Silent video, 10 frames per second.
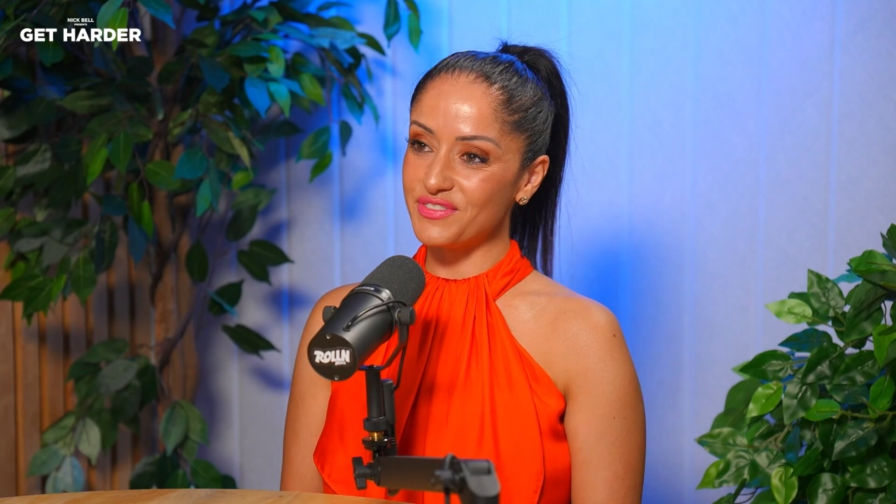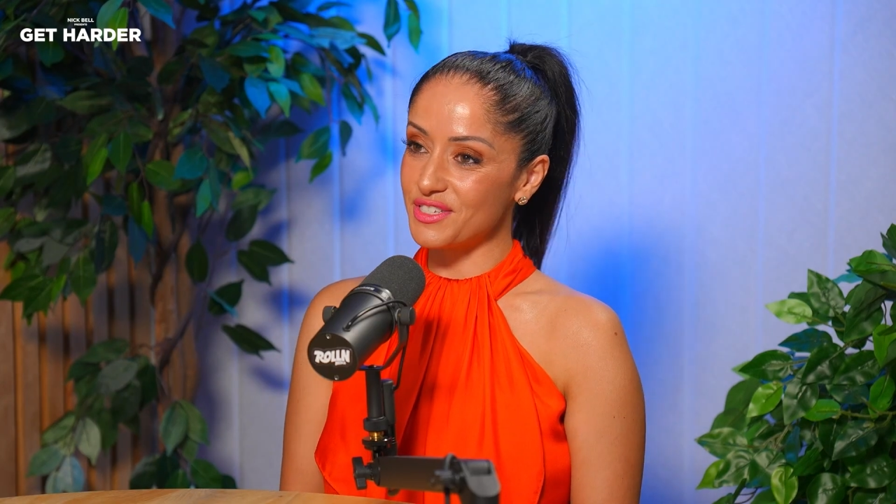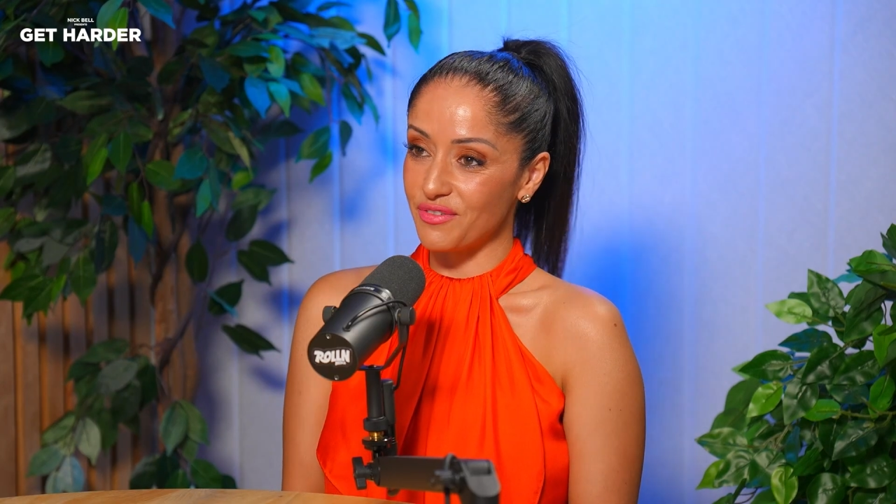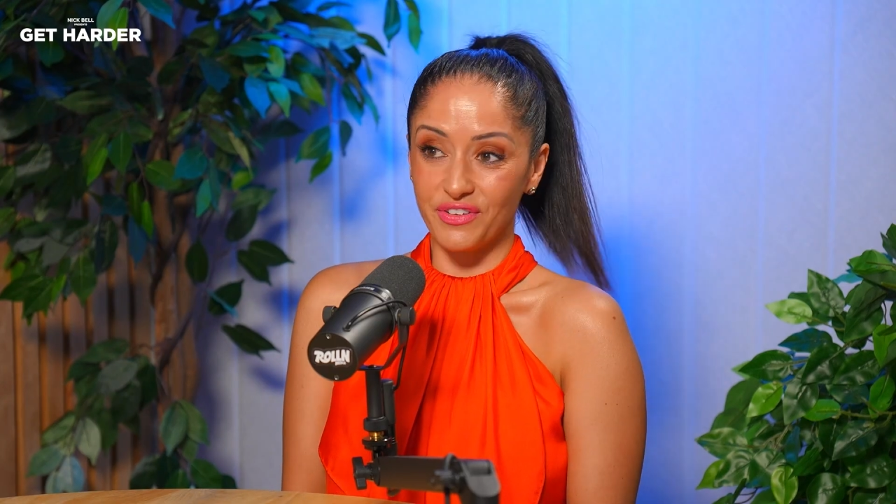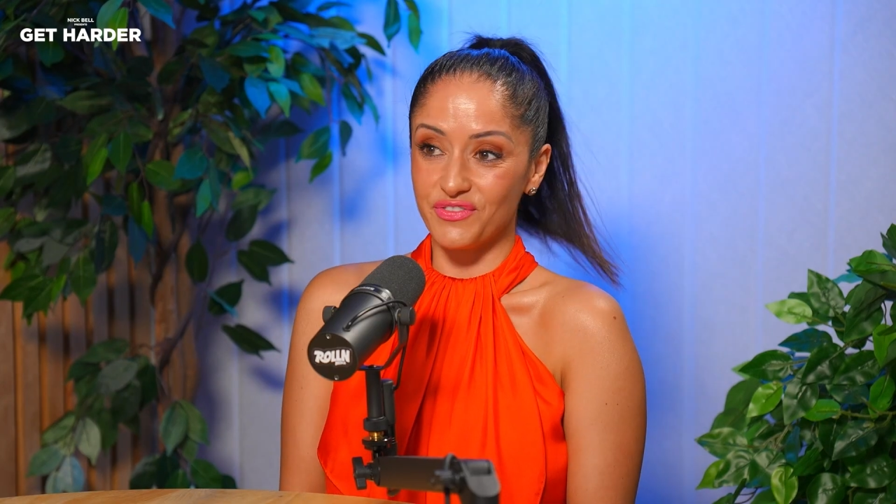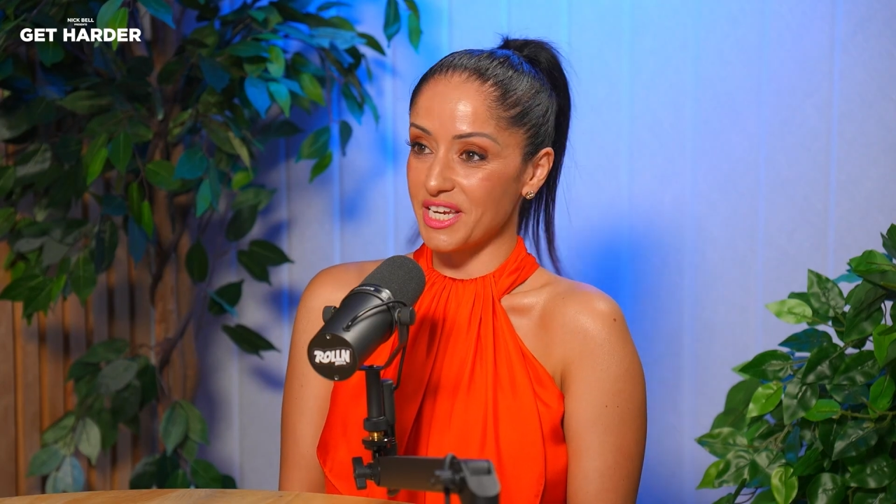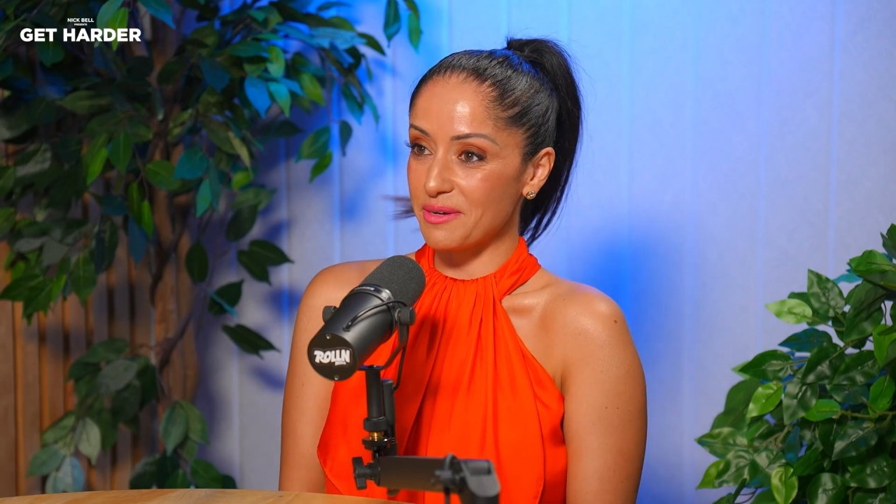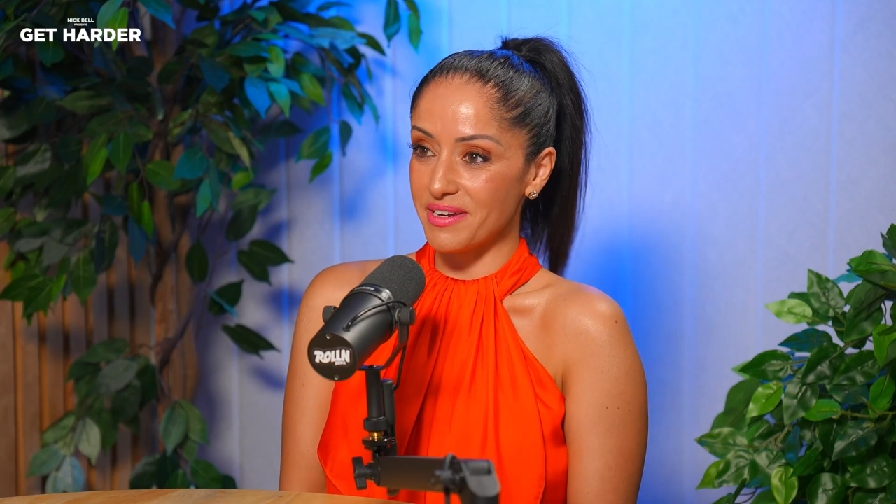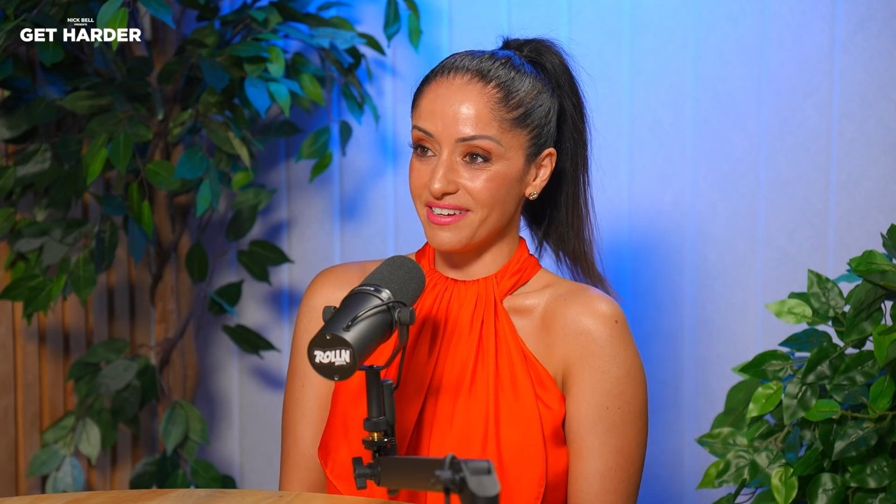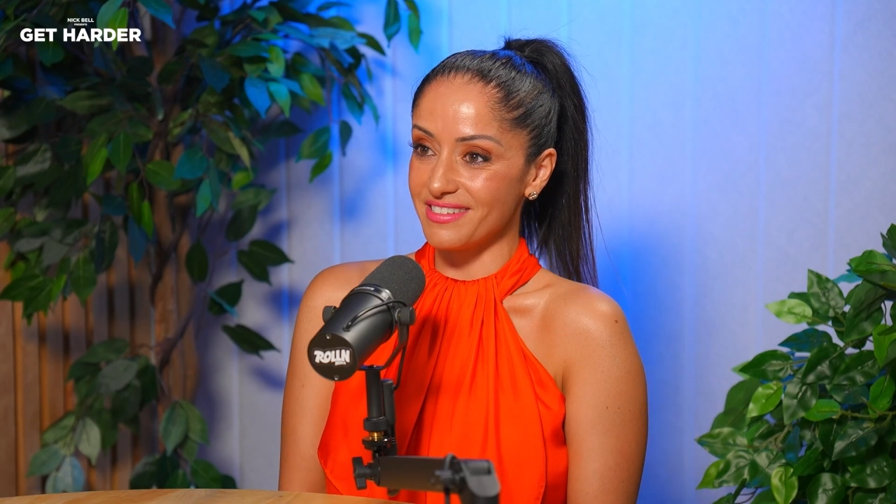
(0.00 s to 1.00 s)
to 15
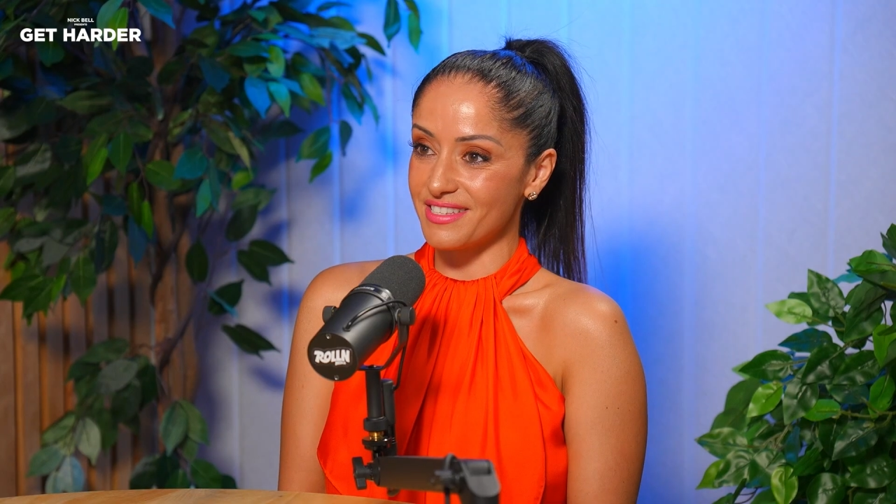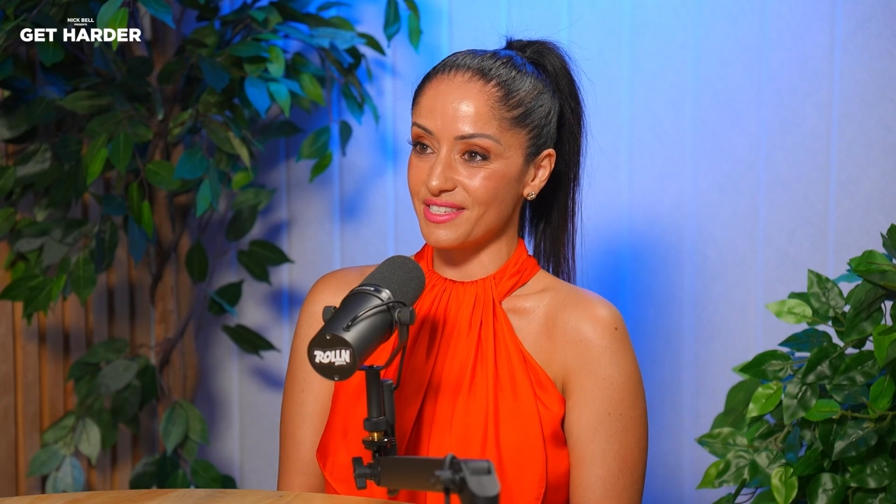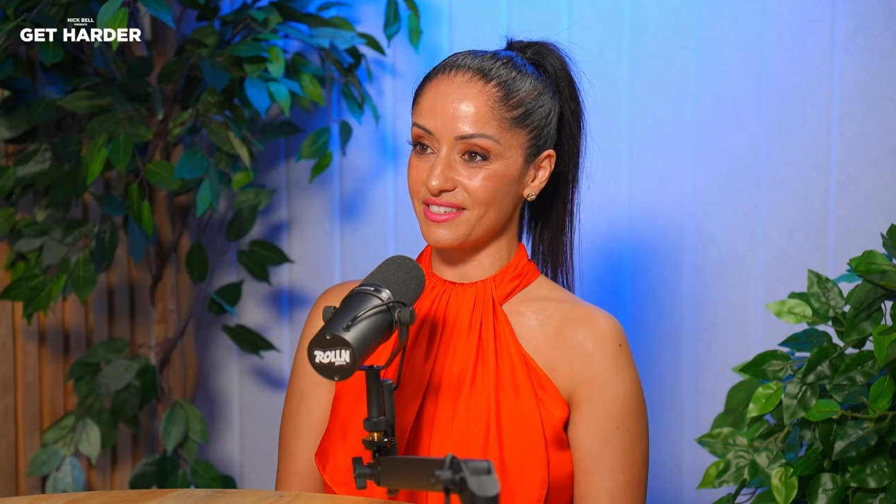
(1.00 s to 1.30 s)
minutes.